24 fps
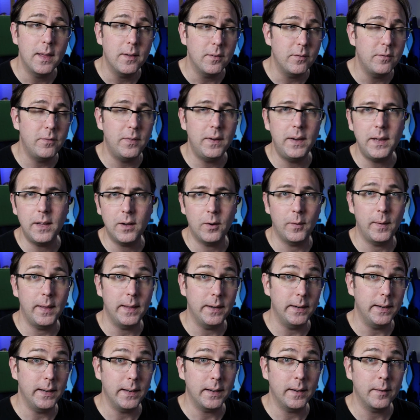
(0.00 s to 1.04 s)
video
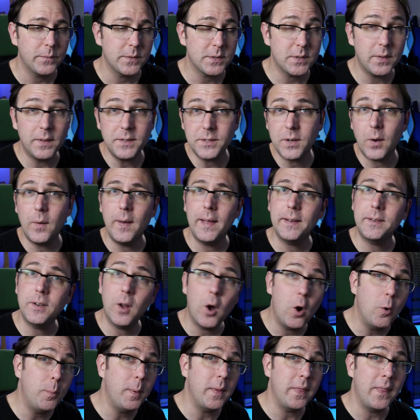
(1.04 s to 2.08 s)
editing. So let's go ahead and
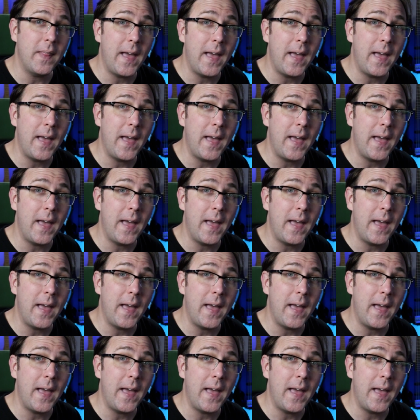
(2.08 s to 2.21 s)
open